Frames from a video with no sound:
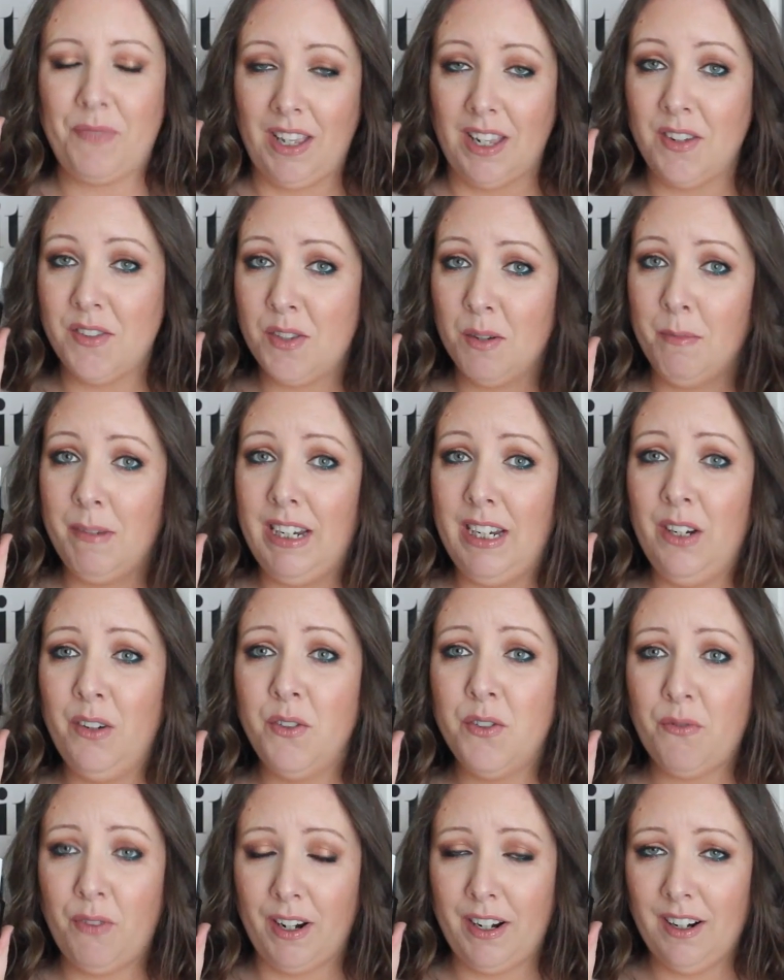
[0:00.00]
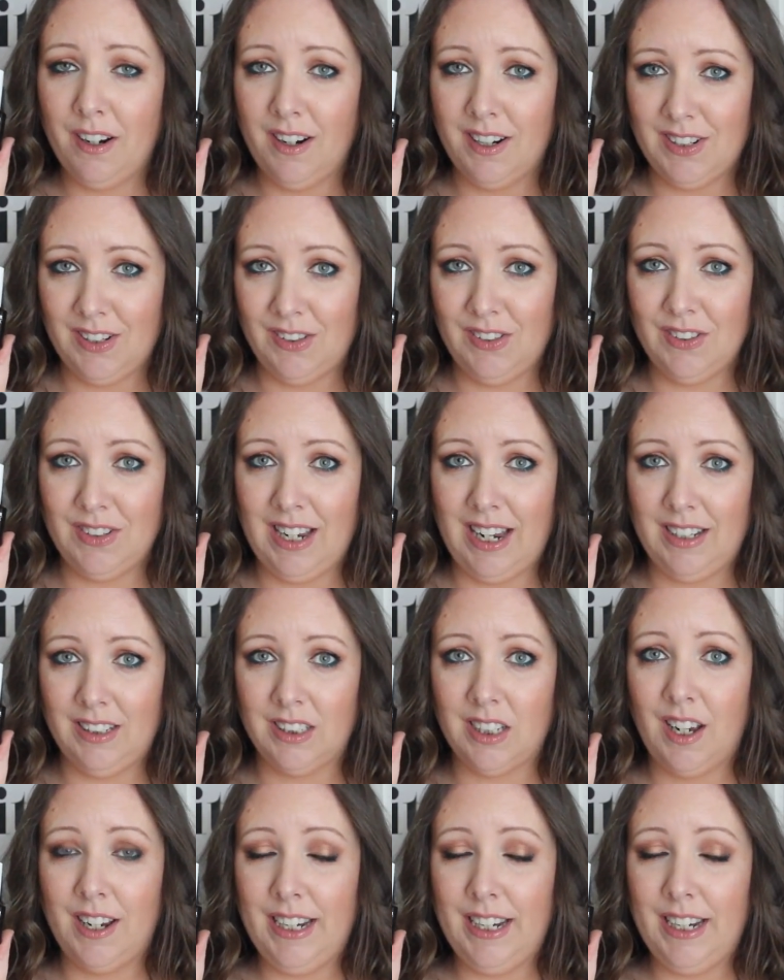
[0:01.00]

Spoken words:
And as somebody who is very hard on their nails,